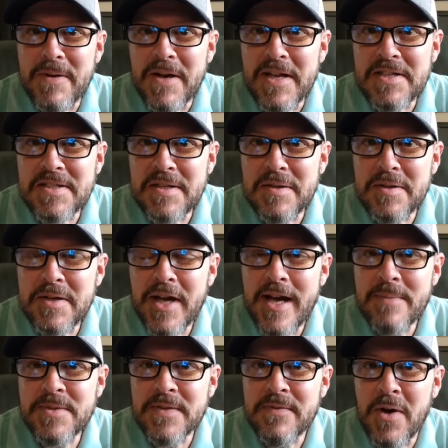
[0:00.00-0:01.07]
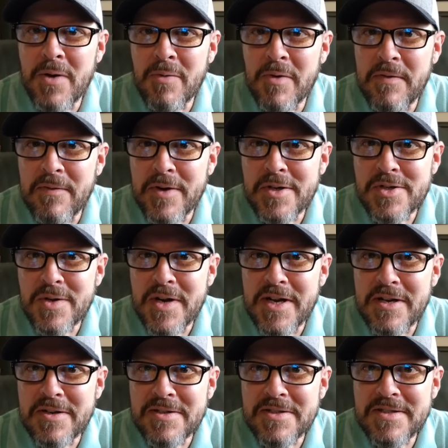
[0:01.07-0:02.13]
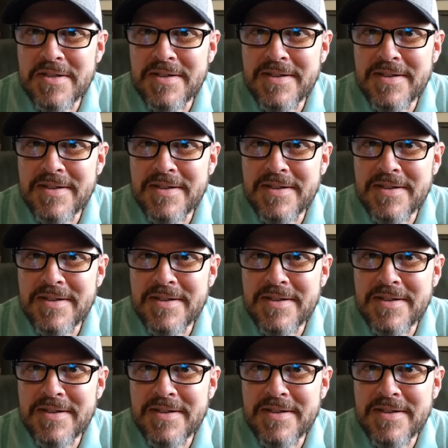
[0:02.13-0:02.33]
I see the tops of all refrigerators,